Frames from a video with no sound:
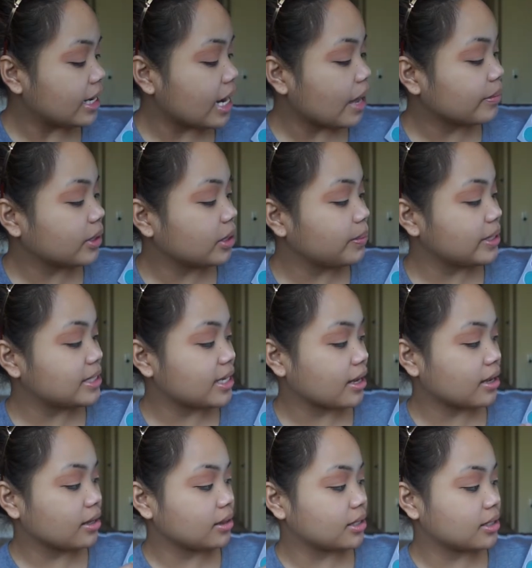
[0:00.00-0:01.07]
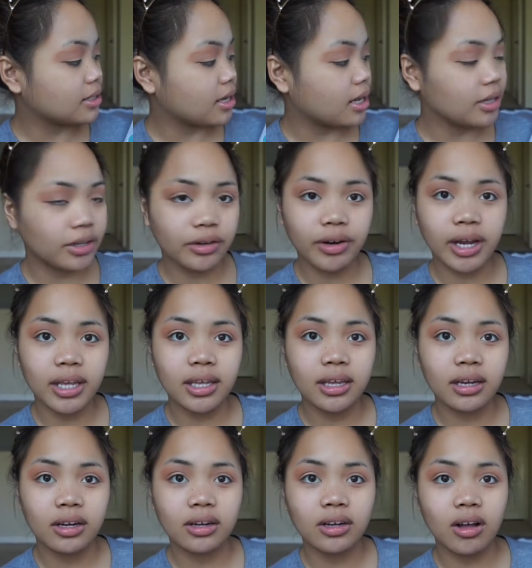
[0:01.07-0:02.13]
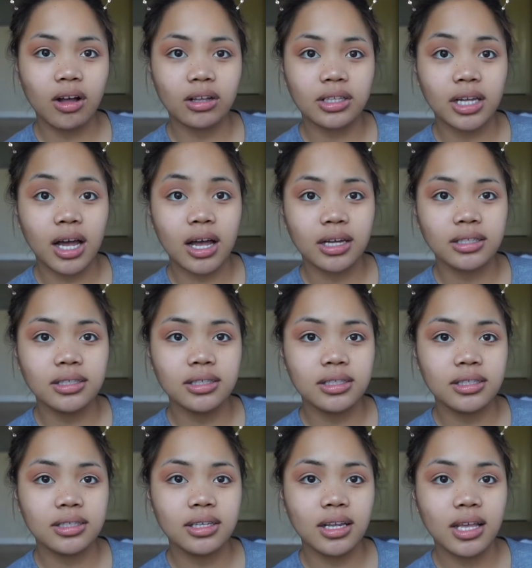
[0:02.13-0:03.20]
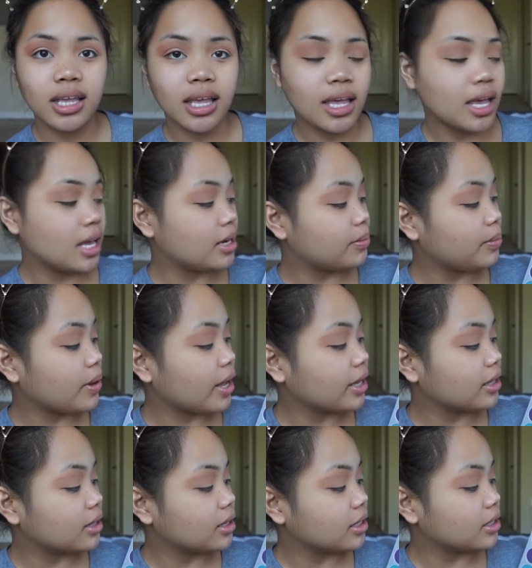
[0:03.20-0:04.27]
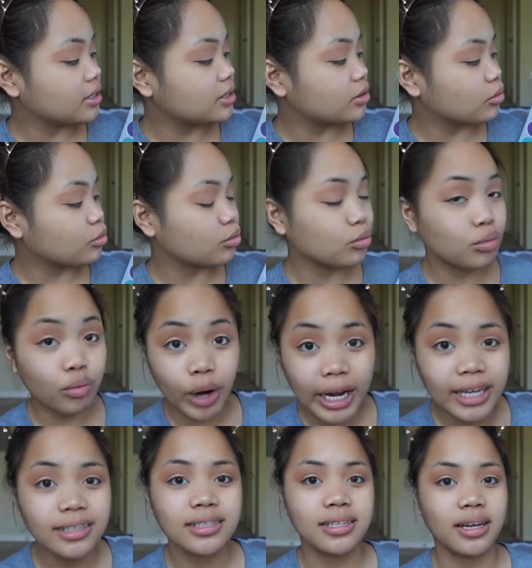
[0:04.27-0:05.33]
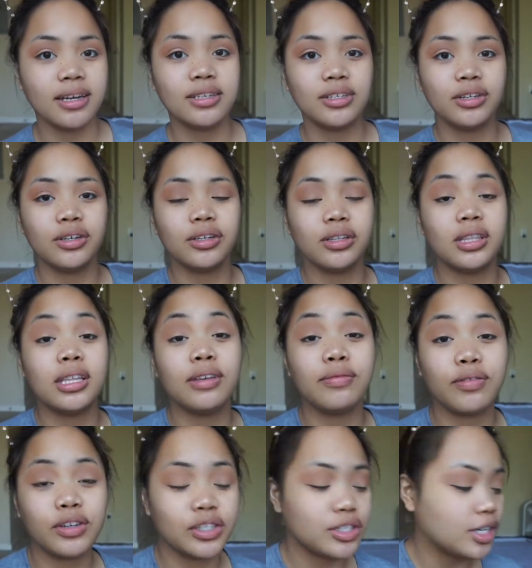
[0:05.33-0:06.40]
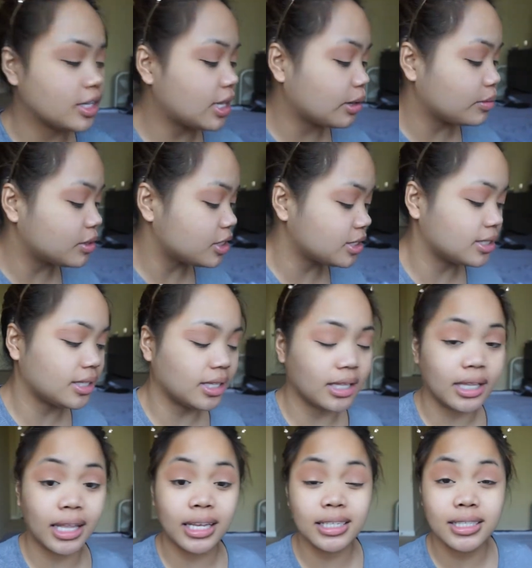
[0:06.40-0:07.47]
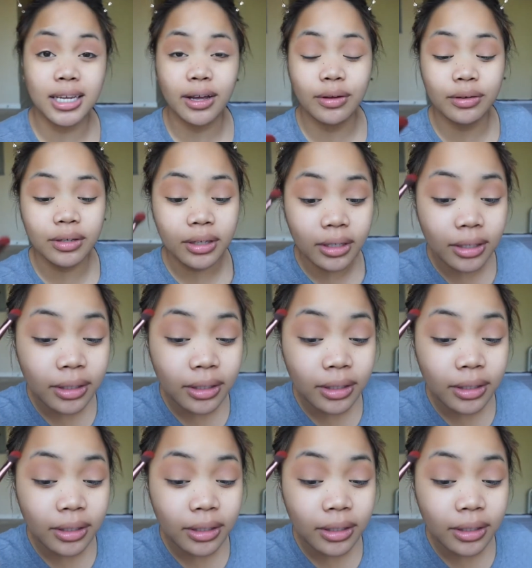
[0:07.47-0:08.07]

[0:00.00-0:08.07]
Now I'm gonna be taking this color right here called Hunts and applying this right under the first shade that we just laid down.